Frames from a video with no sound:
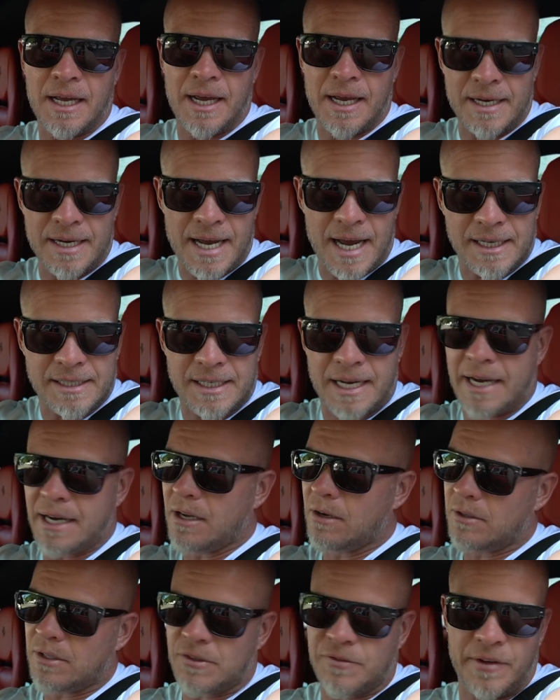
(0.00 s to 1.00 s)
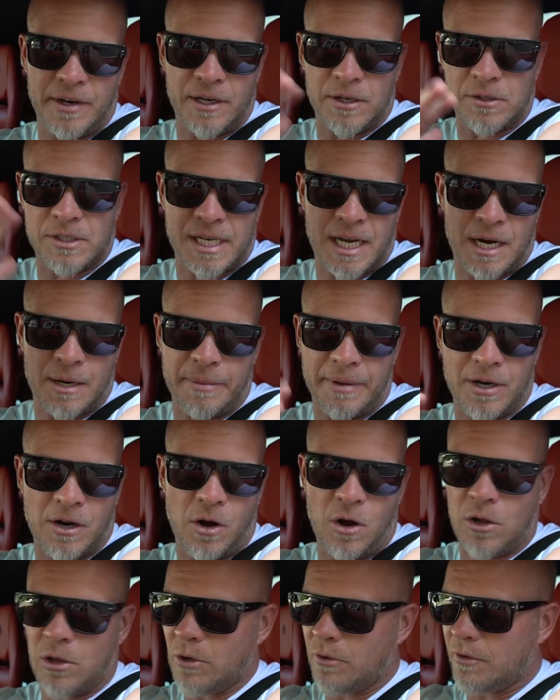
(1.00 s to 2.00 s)
And yes, I know this video has kind of been
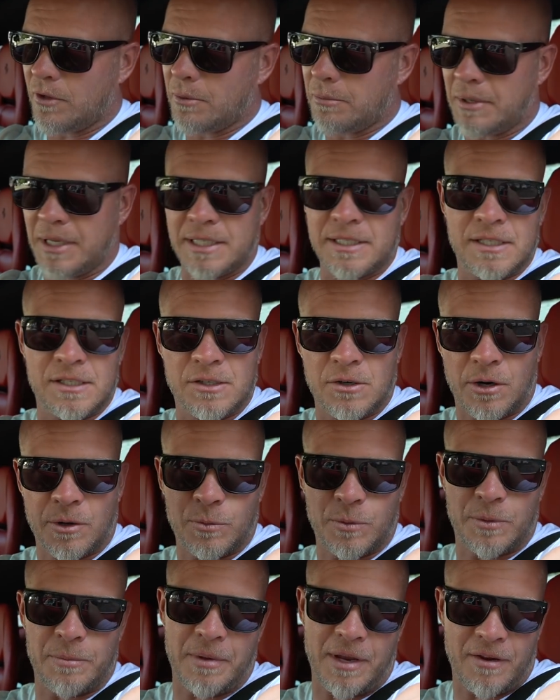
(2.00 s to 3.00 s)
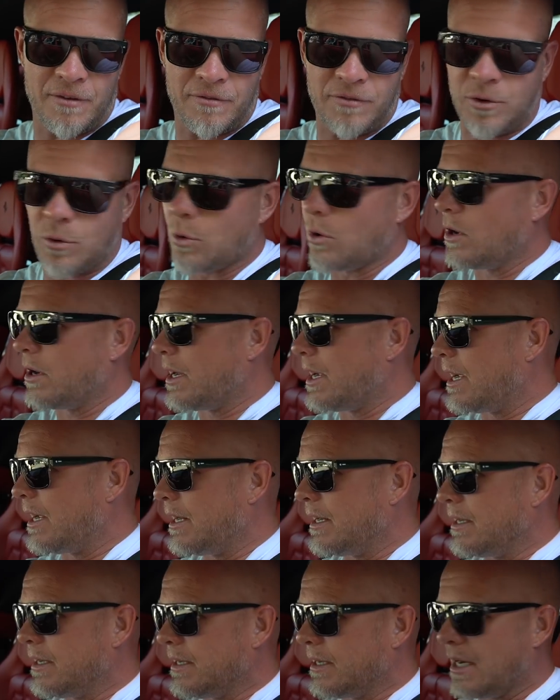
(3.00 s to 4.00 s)
all over the place. It started with me in Florida,
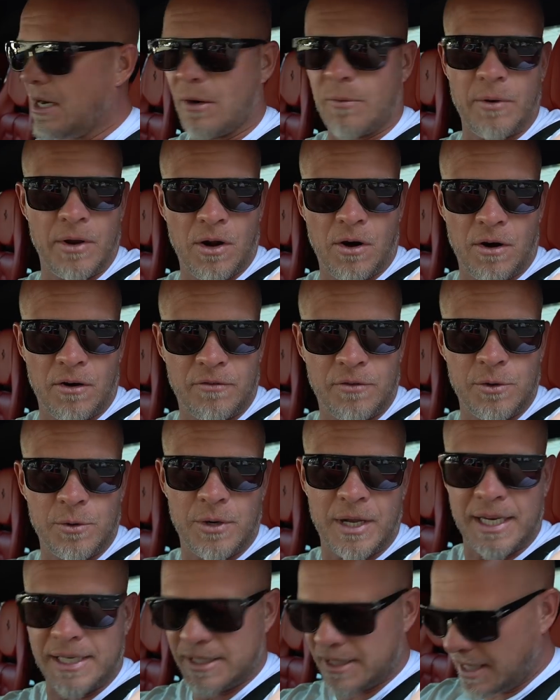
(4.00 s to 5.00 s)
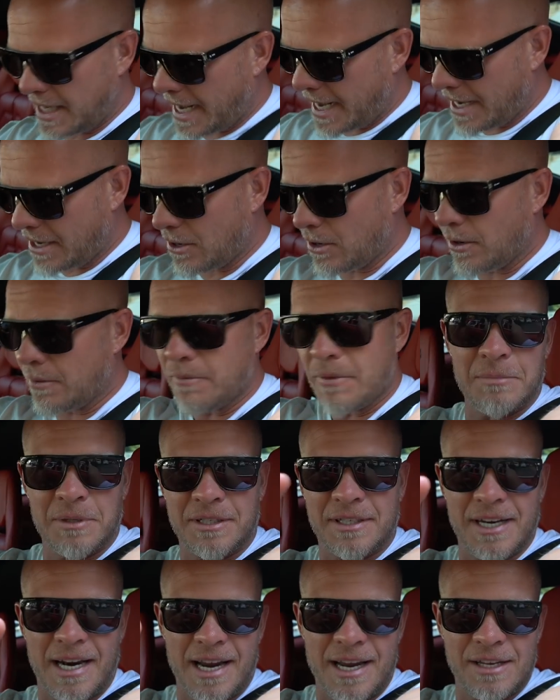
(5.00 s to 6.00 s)
and here we are a few days later.
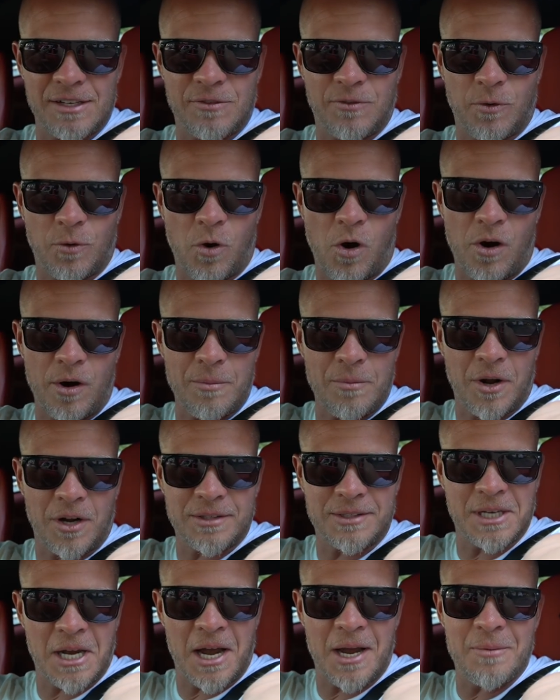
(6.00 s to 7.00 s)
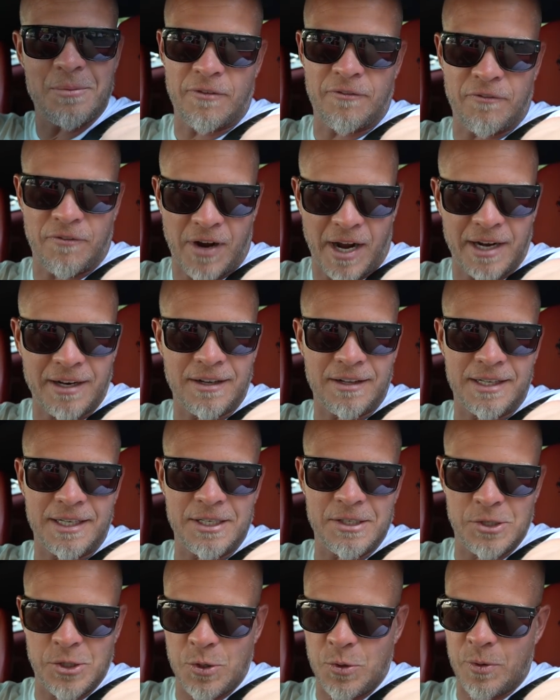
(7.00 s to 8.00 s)
But today is Ferrari mod time.
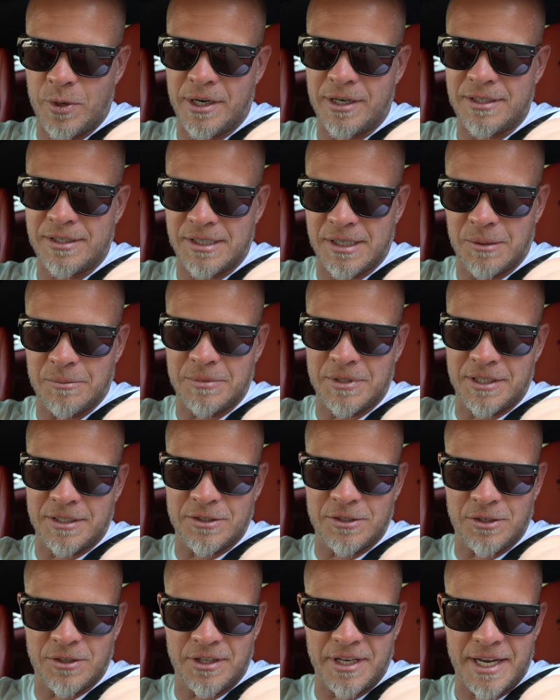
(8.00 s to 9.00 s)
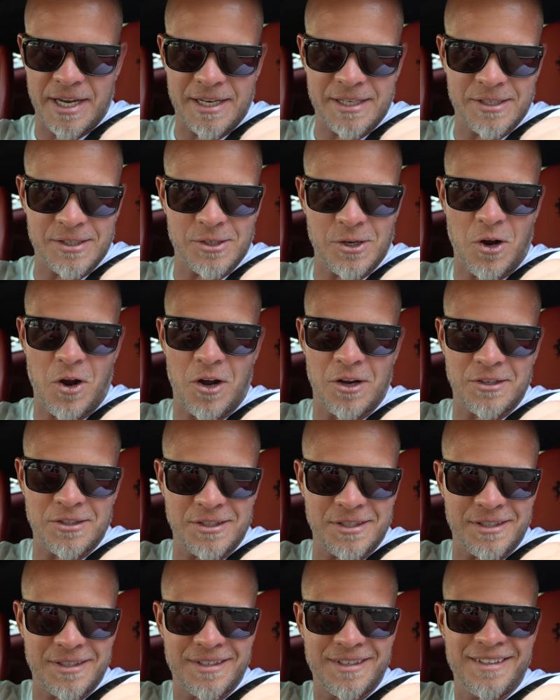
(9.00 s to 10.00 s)
finally doing something to the
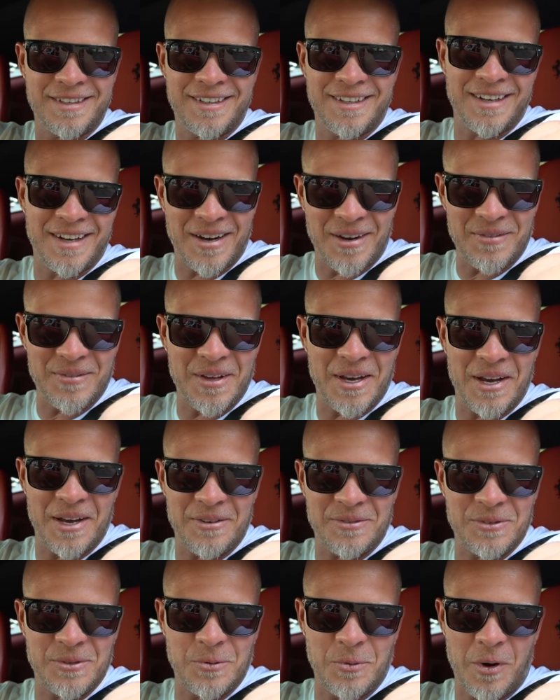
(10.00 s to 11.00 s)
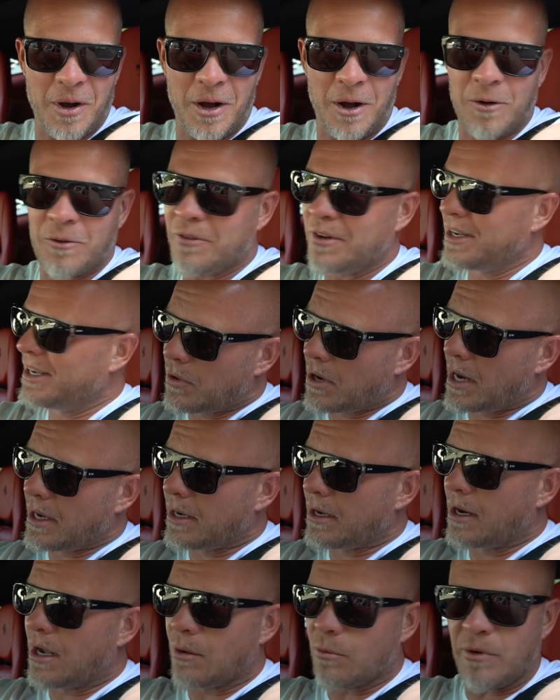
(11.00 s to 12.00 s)
exhaust of the F12.
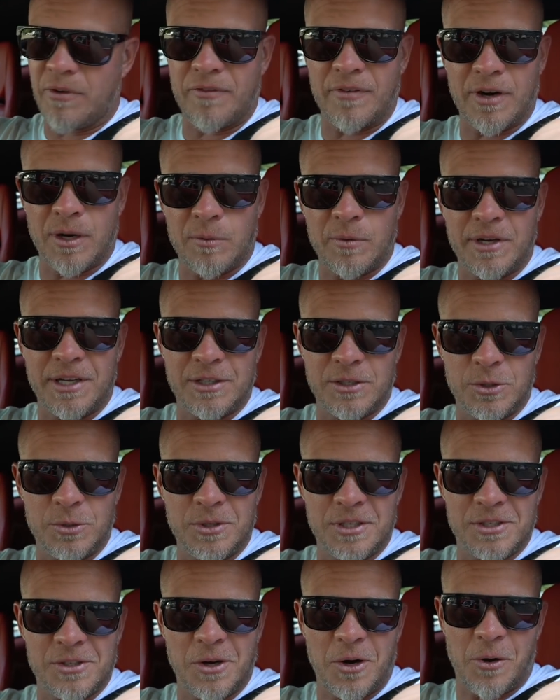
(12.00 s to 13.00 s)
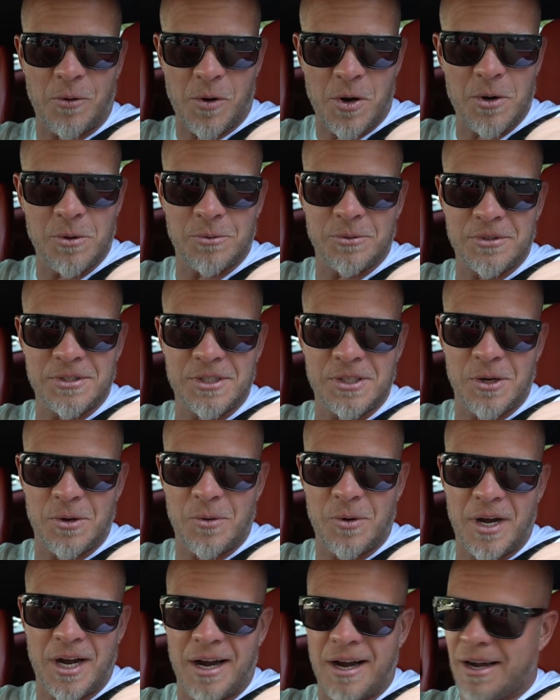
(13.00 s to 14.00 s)
Brian and I, we figured we could do this on our own. So
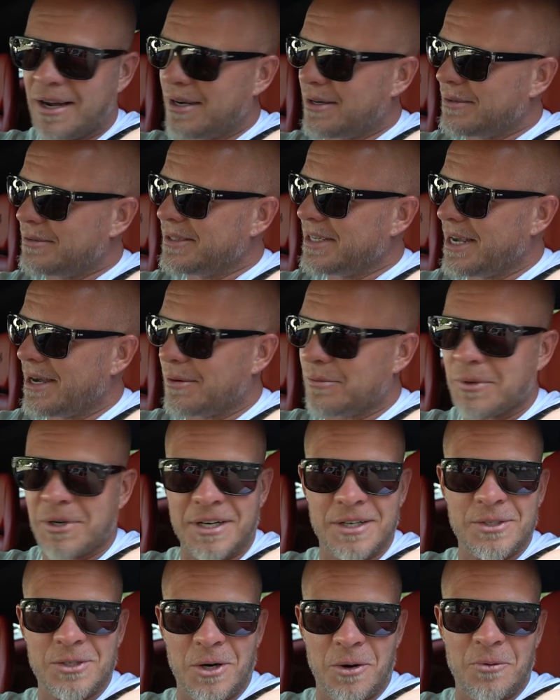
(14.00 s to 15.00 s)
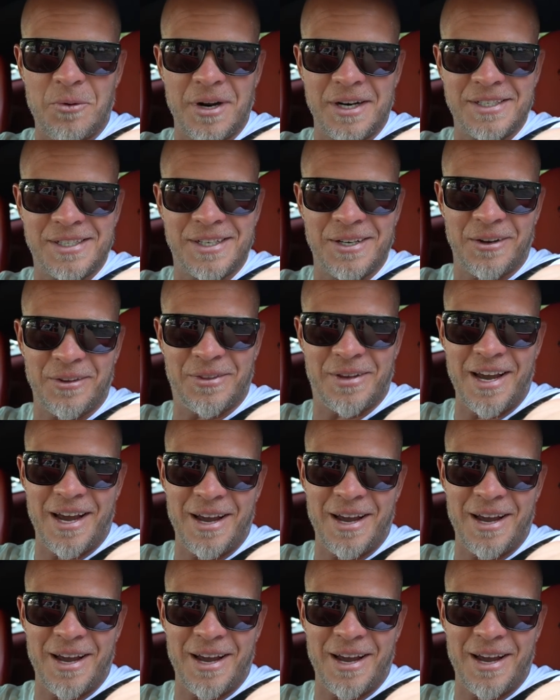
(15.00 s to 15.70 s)
uh, yeah, we're gonna start wrenching on the